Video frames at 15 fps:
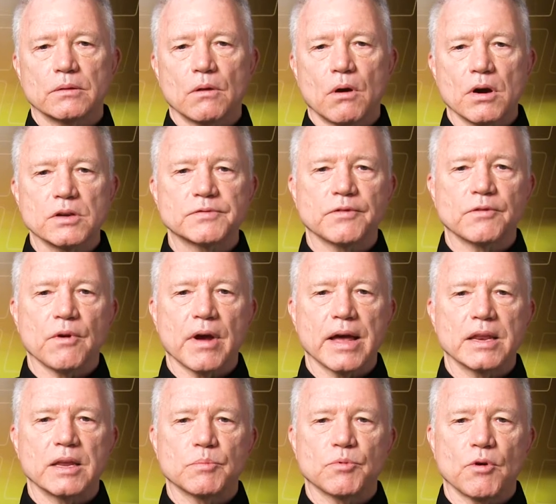a large
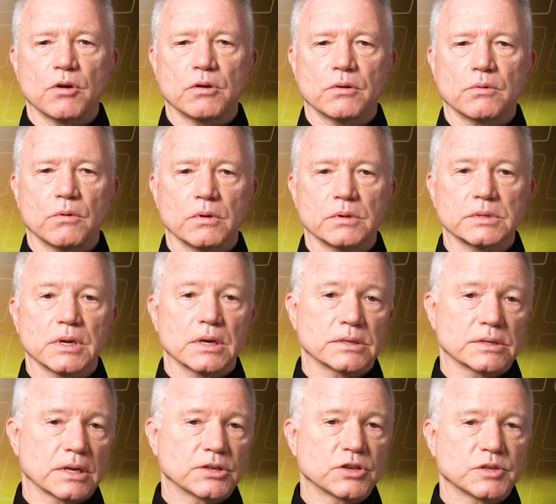variety of protocols
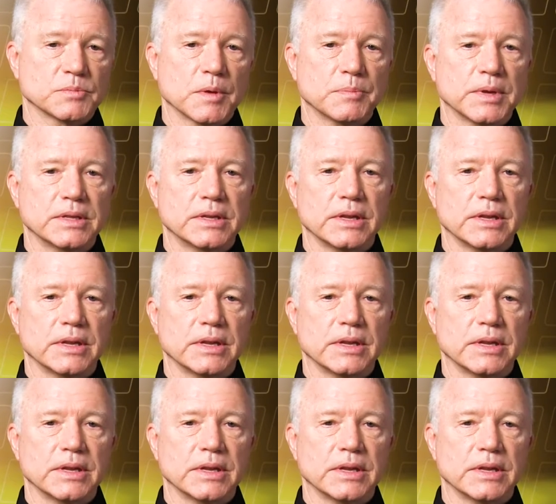such as MIPI